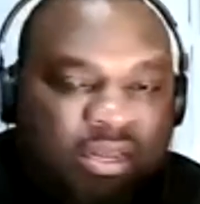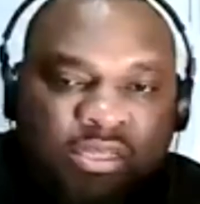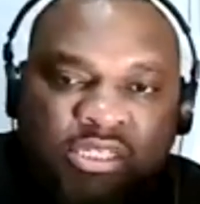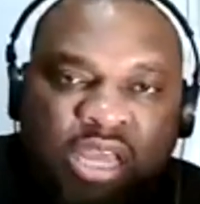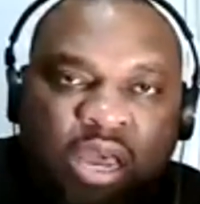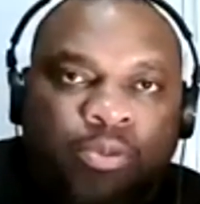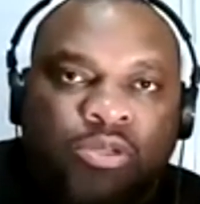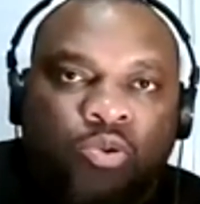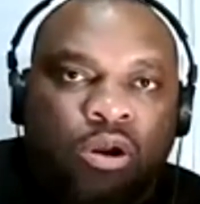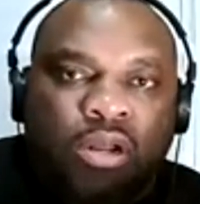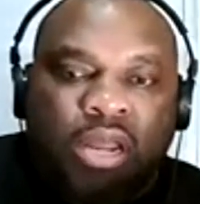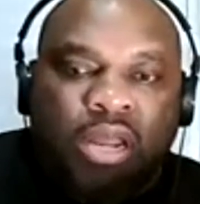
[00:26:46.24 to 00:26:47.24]

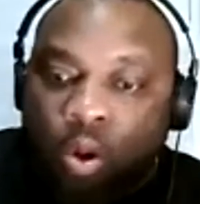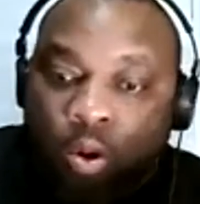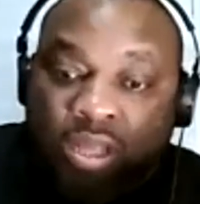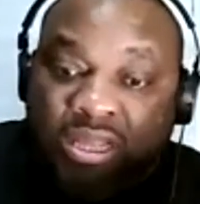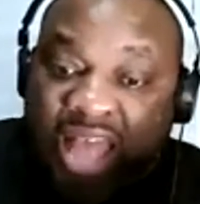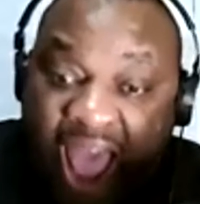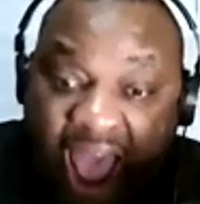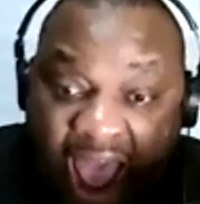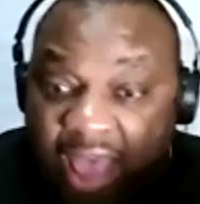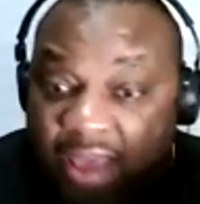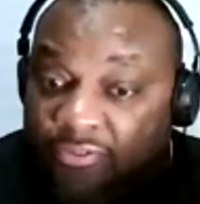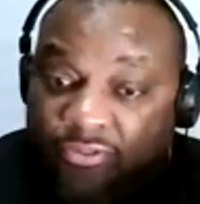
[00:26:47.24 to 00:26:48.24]
only they rocking the
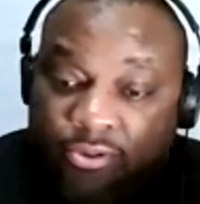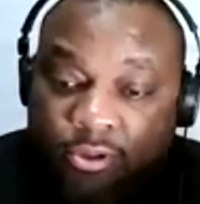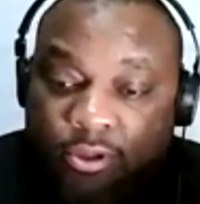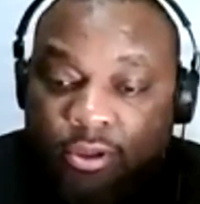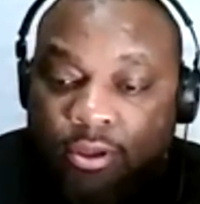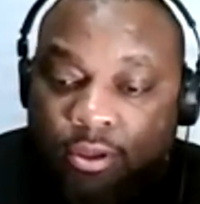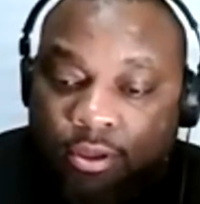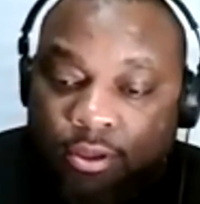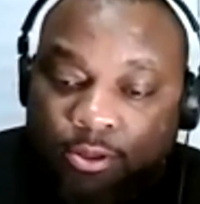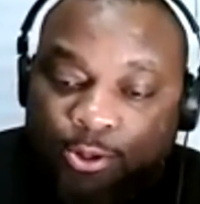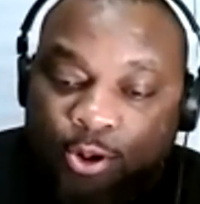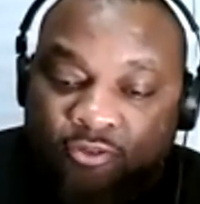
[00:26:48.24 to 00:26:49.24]
Shelby's World, they going
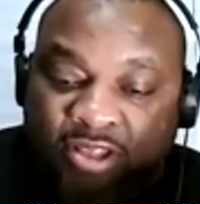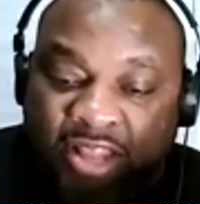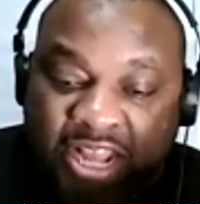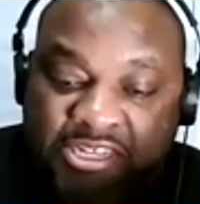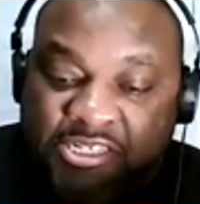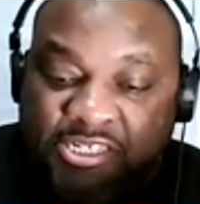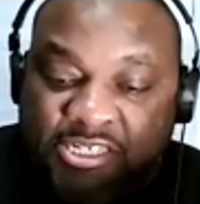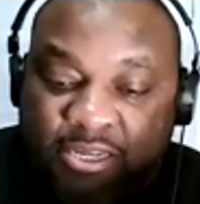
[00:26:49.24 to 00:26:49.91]
live